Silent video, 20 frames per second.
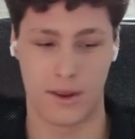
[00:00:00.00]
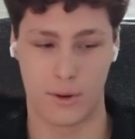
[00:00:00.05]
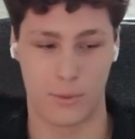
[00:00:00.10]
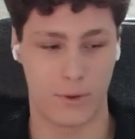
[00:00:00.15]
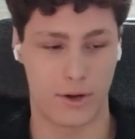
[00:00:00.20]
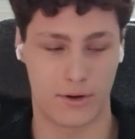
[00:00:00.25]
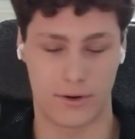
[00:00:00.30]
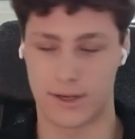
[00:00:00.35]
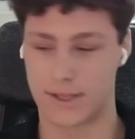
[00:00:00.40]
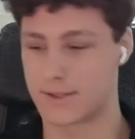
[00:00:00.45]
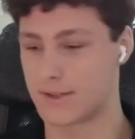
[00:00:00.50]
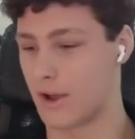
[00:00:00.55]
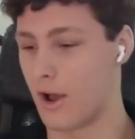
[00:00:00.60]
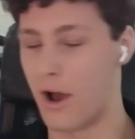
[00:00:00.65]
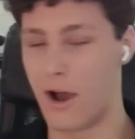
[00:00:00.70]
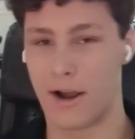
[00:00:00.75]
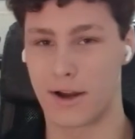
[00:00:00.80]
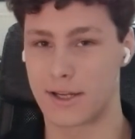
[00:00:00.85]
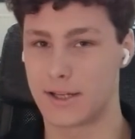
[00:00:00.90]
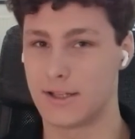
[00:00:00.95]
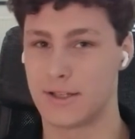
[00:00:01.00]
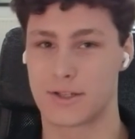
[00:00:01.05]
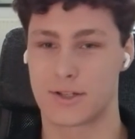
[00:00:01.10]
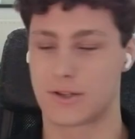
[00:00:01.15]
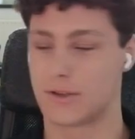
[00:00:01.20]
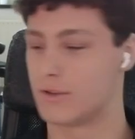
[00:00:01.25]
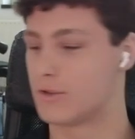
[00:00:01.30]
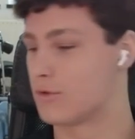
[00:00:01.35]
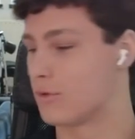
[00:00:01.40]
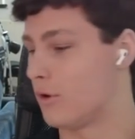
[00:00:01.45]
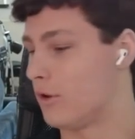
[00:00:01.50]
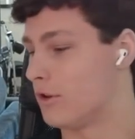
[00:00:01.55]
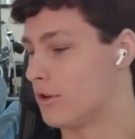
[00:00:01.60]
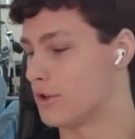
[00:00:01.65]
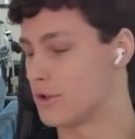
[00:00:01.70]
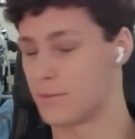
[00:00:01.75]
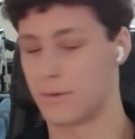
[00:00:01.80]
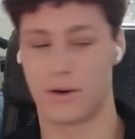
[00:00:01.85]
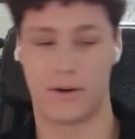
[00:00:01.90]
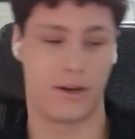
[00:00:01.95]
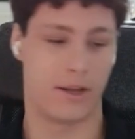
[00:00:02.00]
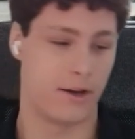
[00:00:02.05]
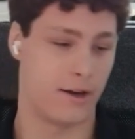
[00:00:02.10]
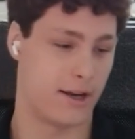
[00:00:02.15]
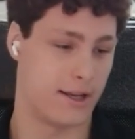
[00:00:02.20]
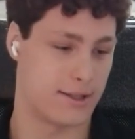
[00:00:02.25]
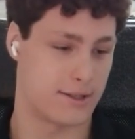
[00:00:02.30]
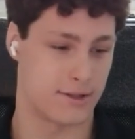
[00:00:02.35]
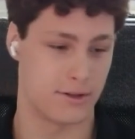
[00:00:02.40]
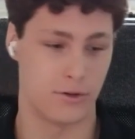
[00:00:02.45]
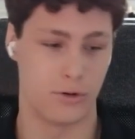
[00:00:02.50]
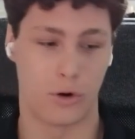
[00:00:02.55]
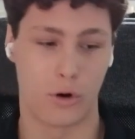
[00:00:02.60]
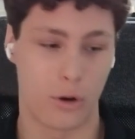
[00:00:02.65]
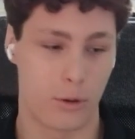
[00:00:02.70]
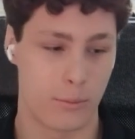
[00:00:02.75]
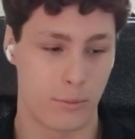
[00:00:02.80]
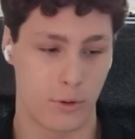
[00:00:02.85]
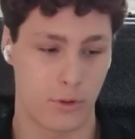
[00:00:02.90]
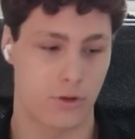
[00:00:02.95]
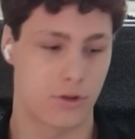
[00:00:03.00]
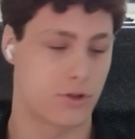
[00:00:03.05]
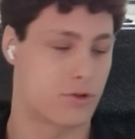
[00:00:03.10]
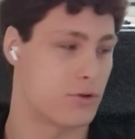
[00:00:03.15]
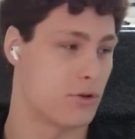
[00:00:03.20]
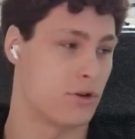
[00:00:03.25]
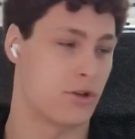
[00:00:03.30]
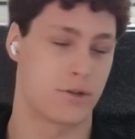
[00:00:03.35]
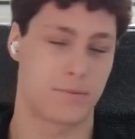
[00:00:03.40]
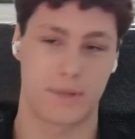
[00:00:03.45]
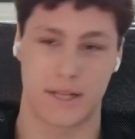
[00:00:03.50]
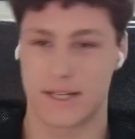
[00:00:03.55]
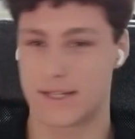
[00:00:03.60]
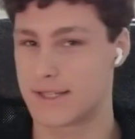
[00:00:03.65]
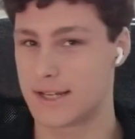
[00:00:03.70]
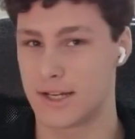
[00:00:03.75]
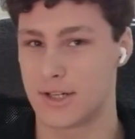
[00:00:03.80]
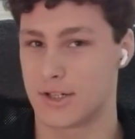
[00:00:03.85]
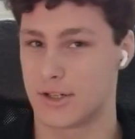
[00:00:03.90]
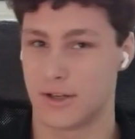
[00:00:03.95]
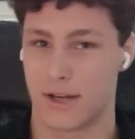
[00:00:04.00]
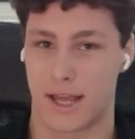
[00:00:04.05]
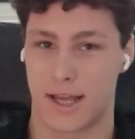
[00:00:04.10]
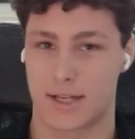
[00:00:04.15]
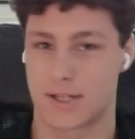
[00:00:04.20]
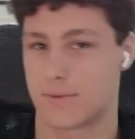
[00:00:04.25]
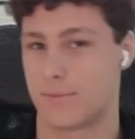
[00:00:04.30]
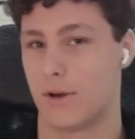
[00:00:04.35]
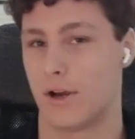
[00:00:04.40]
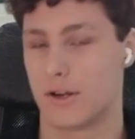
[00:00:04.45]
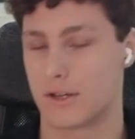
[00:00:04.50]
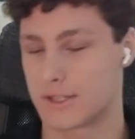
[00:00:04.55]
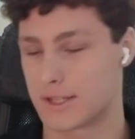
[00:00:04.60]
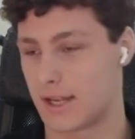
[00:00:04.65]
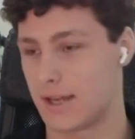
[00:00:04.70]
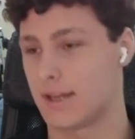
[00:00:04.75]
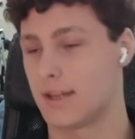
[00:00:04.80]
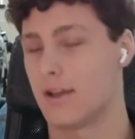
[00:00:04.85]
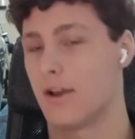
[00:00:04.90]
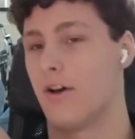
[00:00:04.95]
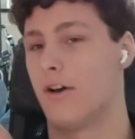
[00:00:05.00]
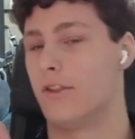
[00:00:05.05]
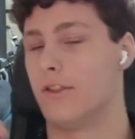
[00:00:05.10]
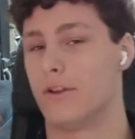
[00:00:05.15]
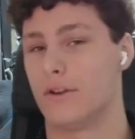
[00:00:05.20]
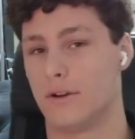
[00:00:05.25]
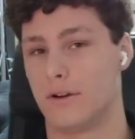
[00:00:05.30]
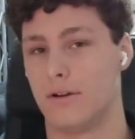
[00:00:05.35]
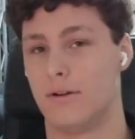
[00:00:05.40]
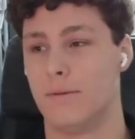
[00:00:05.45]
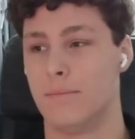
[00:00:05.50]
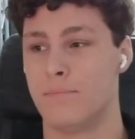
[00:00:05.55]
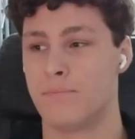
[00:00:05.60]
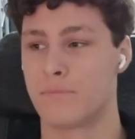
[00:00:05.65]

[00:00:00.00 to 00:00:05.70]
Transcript: whether it's Oculus controllers, whether it's normal controllers, PlayStation, Xbox, any other